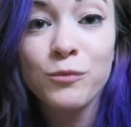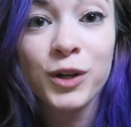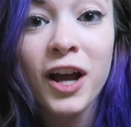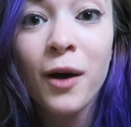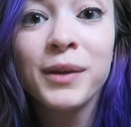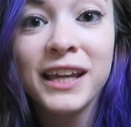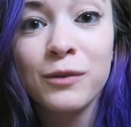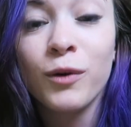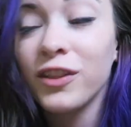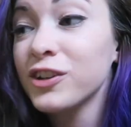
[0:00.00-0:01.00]
someone coming
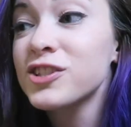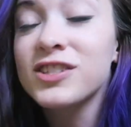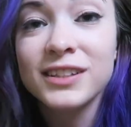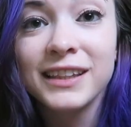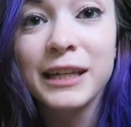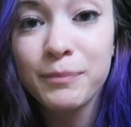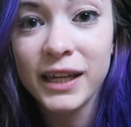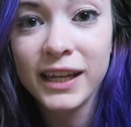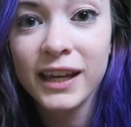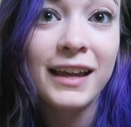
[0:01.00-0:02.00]
in while they're sleeping